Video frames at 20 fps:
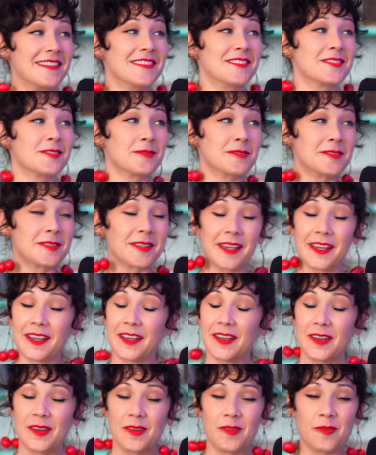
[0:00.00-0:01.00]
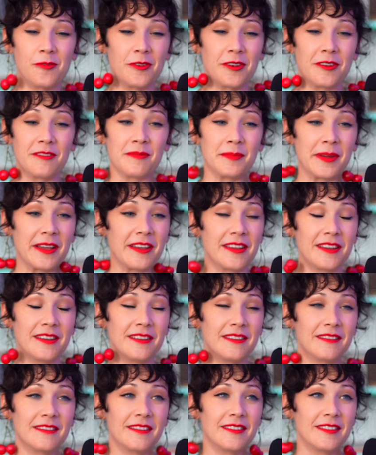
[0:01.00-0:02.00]
this was like one of my
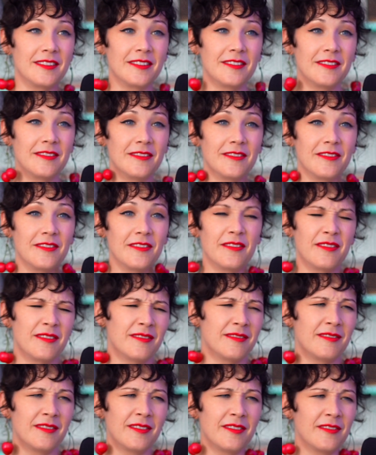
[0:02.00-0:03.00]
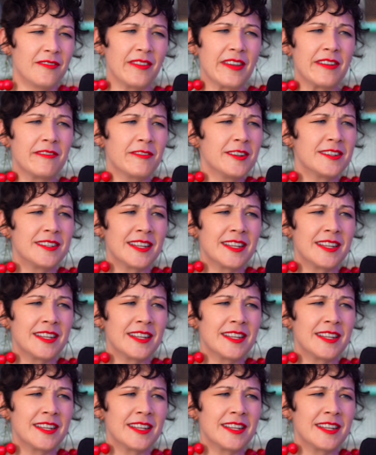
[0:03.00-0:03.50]
favorite